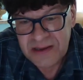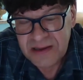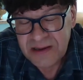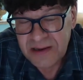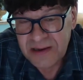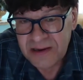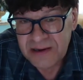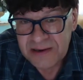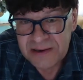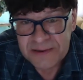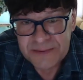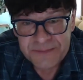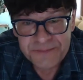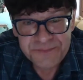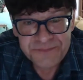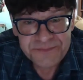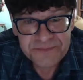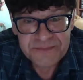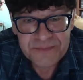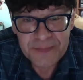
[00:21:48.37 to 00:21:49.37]

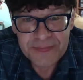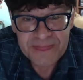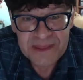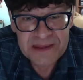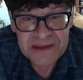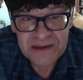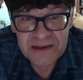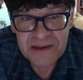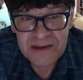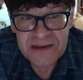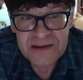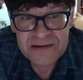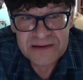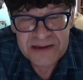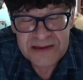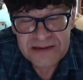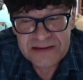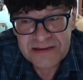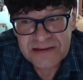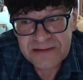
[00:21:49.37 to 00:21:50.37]
Um, you, you
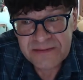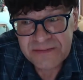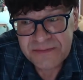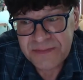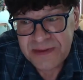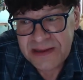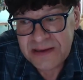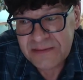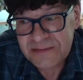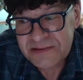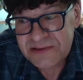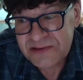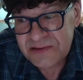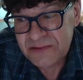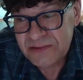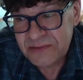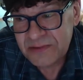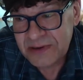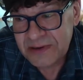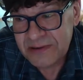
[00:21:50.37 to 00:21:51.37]
need to be able
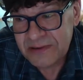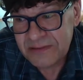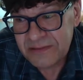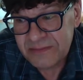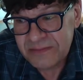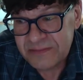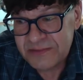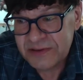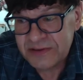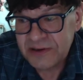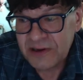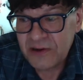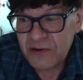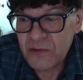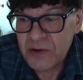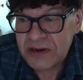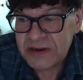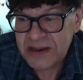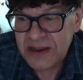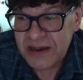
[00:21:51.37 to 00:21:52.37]
to uh, to know
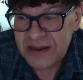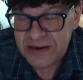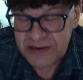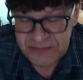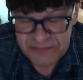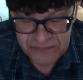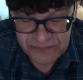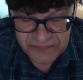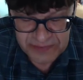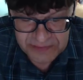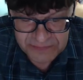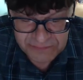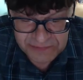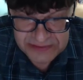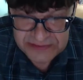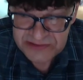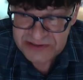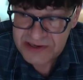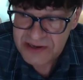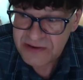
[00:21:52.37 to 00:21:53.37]
what kind of, of
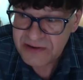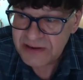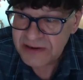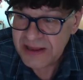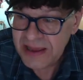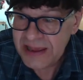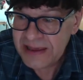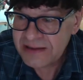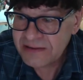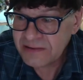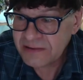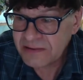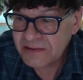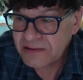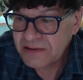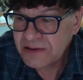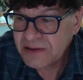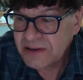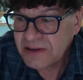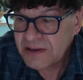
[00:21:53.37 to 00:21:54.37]
risk you can
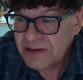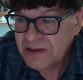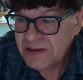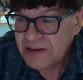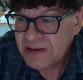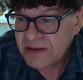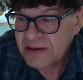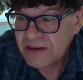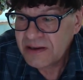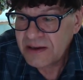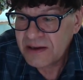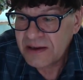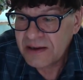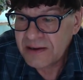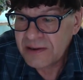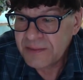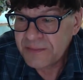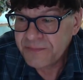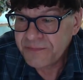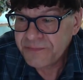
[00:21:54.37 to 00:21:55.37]
handle.
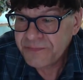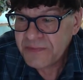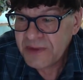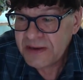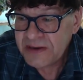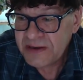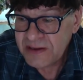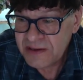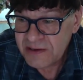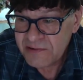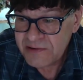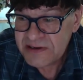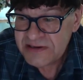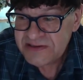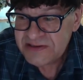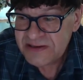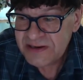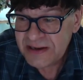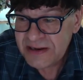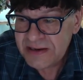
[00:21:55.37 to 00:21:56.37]
Um, an
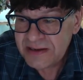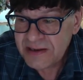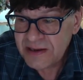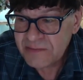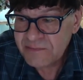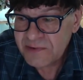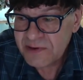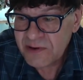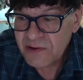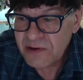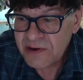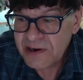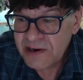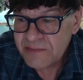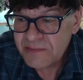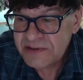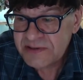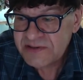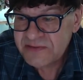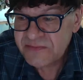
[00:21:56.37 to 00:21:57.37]
increase in income
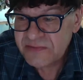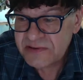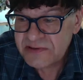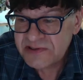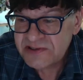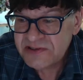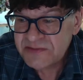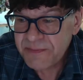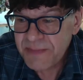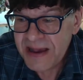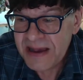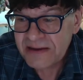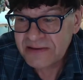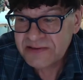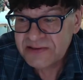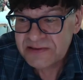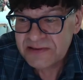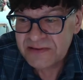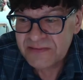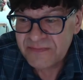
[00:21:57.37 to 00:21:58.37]
requirements for
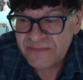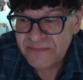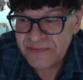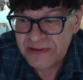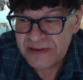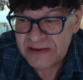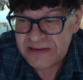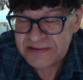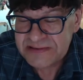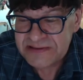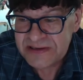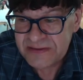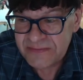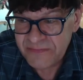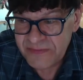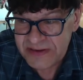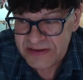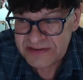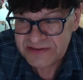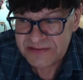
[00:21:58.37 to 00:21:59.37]
spousal and fiance
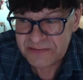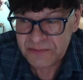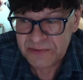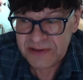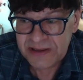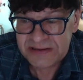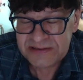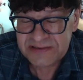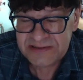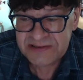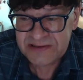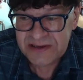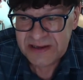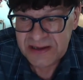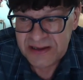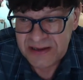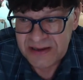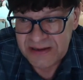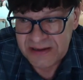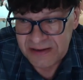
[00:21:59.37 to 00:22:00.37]
visa. Well, that's
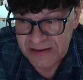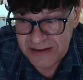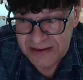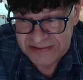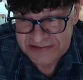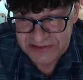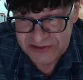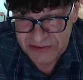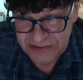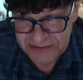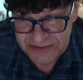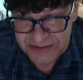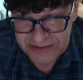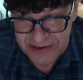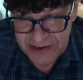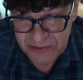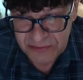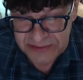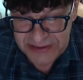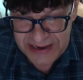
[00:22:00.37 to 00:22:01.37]
that's good to
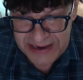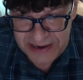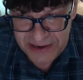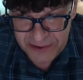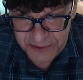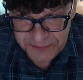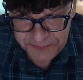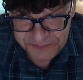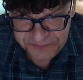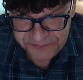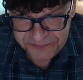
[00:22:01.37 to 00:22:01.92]
know now.